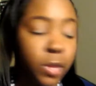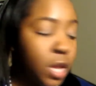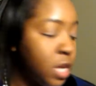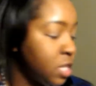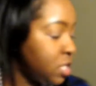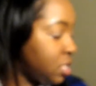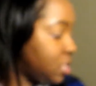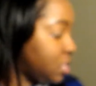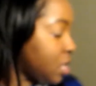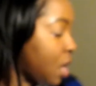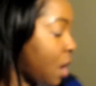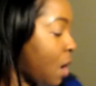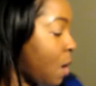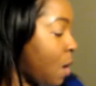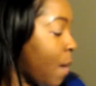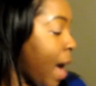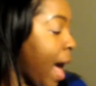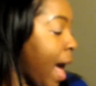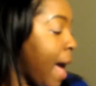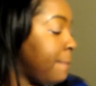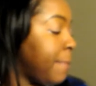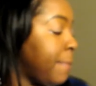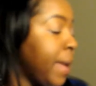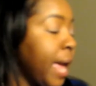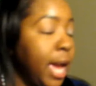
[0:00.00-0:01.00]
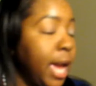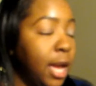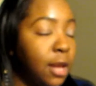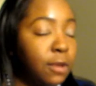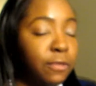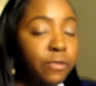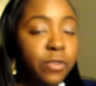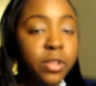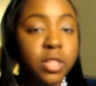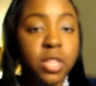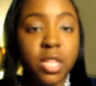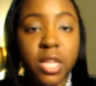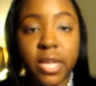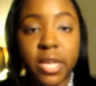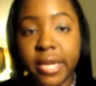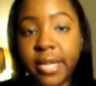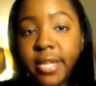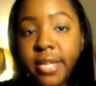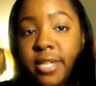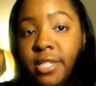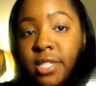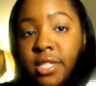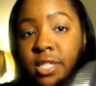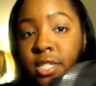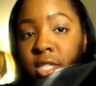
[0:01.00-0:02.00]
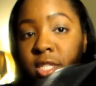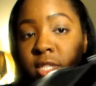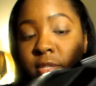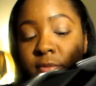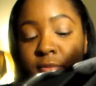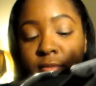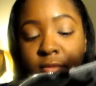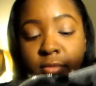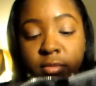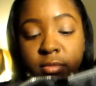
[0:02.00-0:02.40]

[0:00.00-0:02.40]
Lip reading: So I paid for this